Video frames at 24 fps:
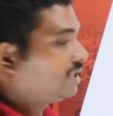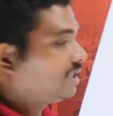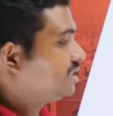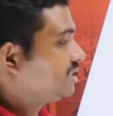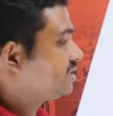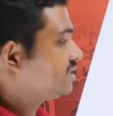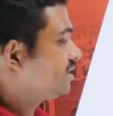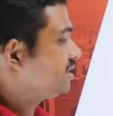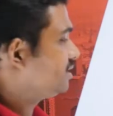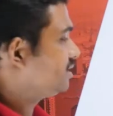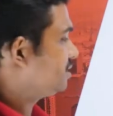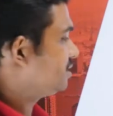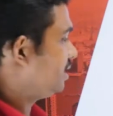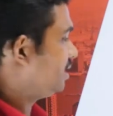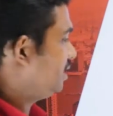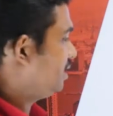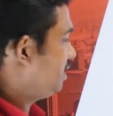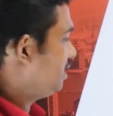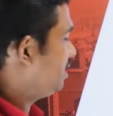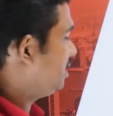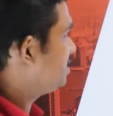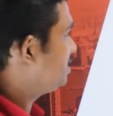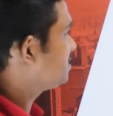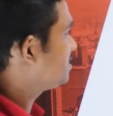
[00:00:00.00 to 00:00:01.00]
and C3
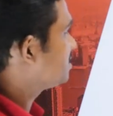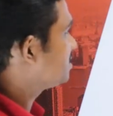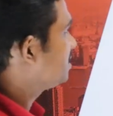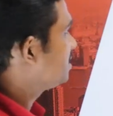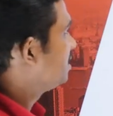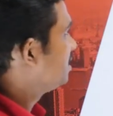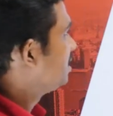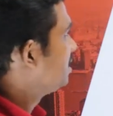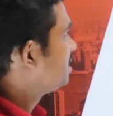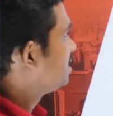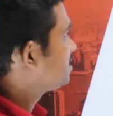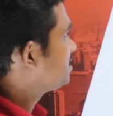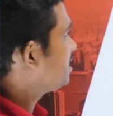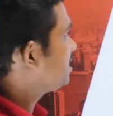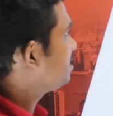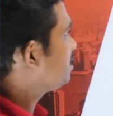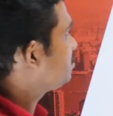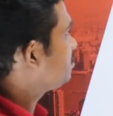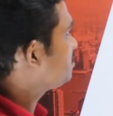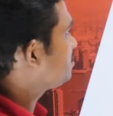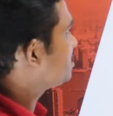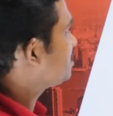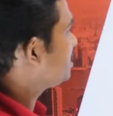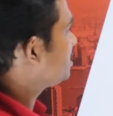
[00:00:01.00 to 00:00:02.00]
is C2
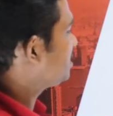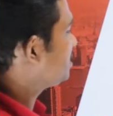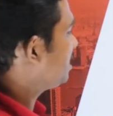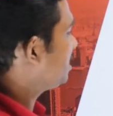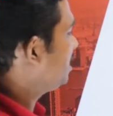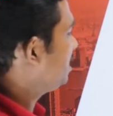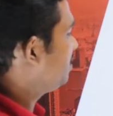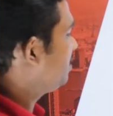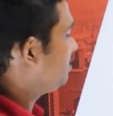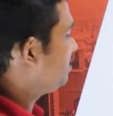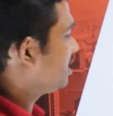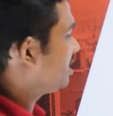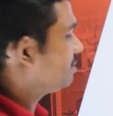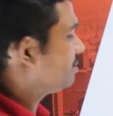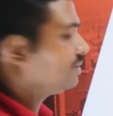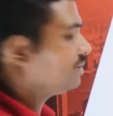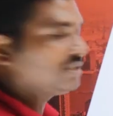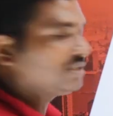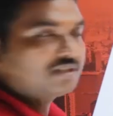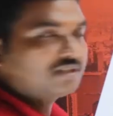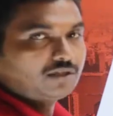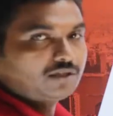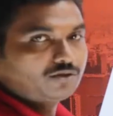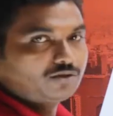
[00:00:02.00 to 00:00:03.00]
C3 divided by
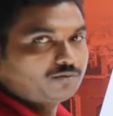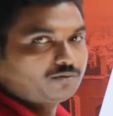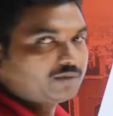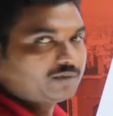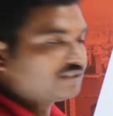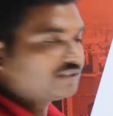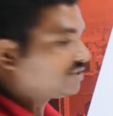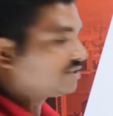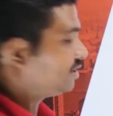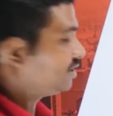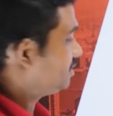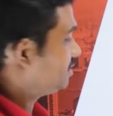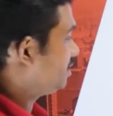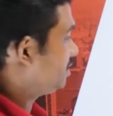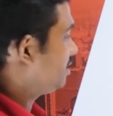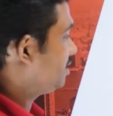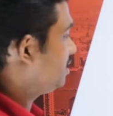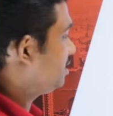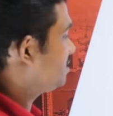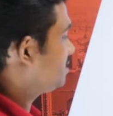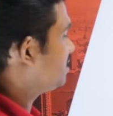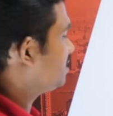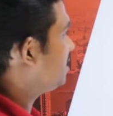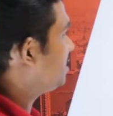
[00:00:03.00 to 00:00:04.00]
C2 plus C3,
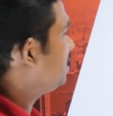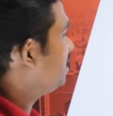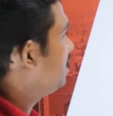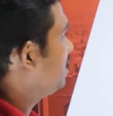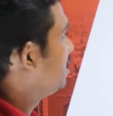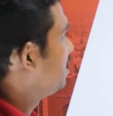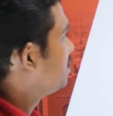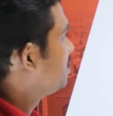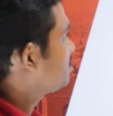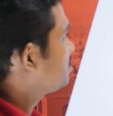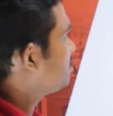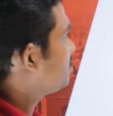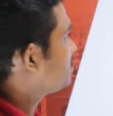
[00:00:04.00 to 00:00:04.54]
isn't it? So